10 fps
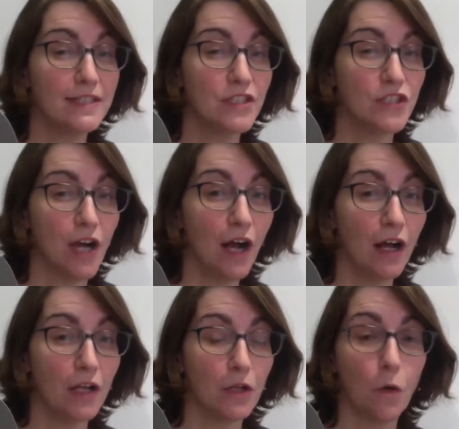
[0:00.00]

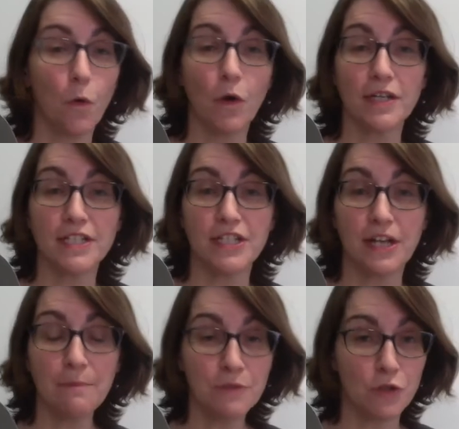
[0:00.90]
doll or
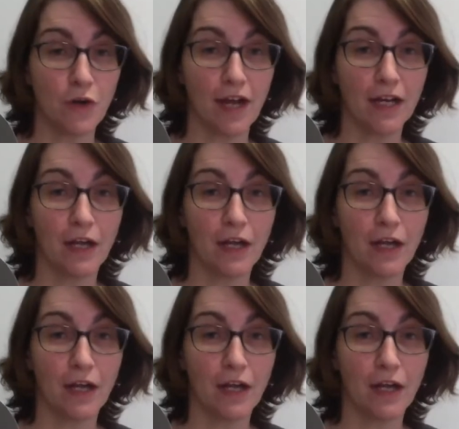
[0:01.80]
dump truck.